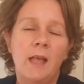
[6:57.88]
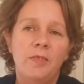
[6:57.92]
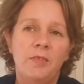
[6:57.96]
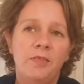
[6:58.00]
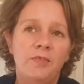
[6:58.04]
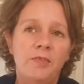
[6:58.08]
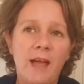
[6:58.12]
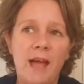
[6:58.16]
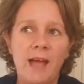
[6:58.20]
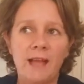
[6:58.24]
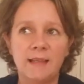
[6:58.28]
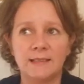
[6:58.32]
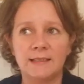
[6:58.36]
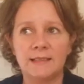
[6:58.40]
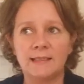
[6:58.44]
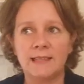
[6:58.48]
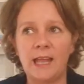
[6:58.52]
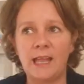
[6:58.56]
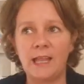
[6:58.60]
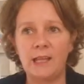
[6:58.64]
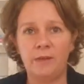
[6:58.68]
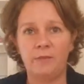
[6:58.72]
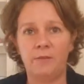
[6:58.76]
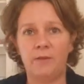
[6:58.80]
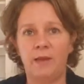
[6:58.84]
that
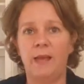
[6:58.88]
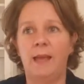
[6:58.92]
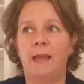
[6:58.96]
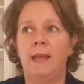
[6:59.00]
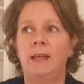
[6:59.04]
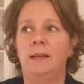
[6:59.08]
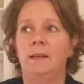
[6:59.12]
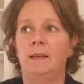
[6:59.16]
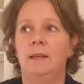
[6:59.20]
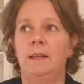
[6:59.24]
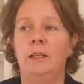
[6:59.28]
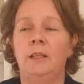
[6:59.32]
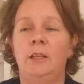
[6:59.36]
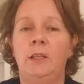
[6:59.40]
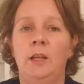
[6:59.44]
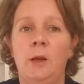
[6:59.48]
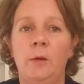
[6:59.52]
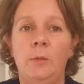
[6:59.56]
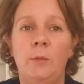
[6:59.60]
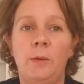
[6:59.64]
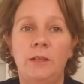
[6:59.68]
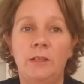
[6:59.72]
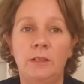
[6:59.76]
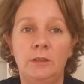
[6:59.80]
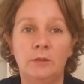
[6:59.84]
saving, you
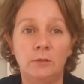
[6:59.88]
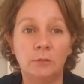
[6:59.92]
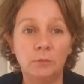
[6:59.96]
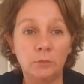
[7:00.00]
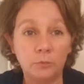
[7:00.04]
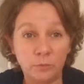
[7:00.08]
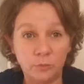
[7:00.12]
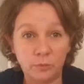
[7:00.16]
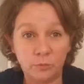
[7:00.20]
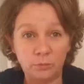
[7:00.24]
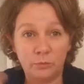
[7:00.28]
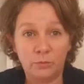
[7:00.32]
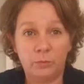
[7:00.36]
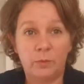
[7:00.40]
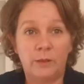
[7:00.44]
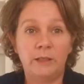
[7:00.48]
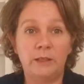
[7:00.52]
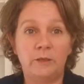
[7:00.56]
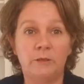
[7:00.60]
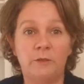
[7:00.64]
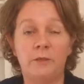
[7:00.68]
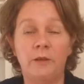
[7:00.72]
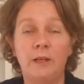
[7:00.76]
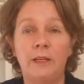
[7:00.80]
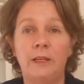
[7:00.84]
know, when you're when
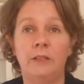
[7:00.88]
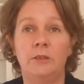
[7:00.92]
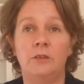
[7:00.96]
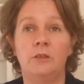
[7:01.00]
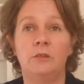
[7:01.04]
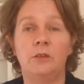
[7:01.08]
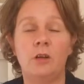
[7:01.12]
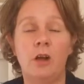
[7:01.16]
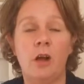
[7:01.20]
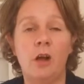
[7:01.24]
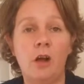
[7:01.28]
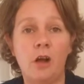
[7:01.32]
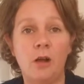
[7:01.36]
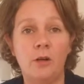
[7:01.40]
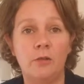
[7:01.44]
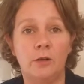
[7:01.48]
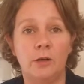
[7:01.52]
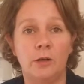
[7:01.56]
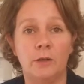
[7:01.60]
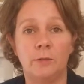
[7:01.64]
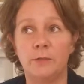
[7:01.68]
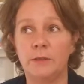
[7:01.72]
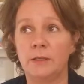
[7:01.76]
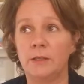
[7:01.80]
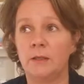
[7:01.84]
you're filling your car
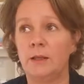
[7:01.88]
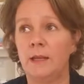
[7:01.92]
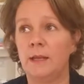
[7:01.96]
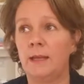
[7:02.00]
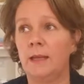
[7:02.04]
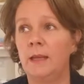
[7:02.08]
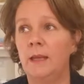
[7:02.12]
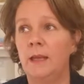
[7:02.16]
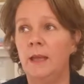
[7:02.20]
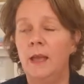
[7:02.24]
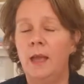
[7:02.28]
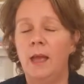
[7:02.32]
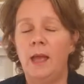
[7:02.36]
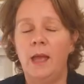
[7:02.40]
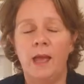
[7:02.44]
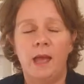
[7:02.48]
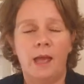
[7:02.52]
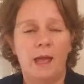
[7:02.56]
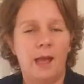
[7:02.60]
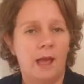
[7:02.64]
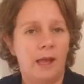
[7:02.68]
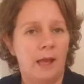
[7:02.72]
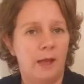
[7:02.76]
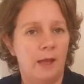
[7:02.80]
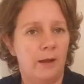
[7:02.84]
up, so like
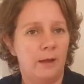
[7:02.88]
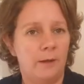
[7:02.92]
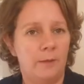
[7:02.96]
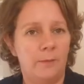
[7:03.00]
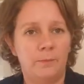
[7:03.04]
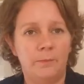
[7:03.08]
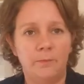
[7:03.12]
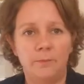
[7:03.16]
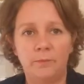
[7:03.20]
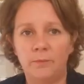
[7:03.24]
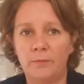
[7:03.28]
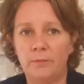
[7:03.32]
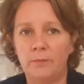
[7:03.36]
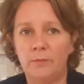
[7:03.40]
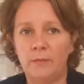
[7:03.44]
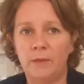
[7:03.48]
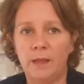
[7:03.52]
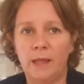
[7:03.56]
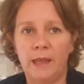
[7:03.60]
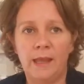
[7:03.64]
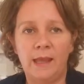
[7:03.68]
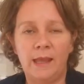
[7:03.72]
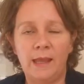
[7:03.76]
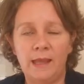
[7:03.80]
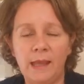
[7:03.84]
um
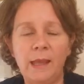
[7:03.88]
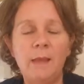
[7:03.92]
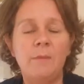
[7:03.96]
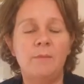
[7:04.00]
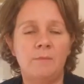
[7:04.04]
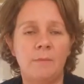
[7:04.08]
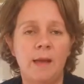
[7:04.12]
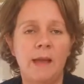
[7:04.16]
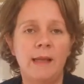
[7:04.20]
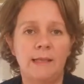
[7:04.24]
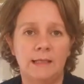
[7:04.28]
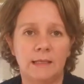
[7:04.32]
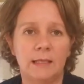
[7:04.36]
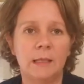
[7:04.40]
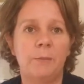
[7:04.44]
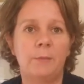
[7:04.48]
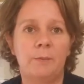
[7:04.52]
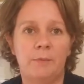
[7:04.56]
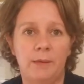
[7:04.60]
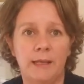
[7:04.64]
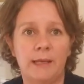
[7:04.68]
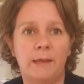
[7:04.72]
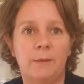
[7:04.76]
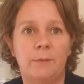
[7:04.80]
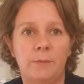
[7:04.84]
it makes a
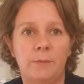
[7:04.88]
big,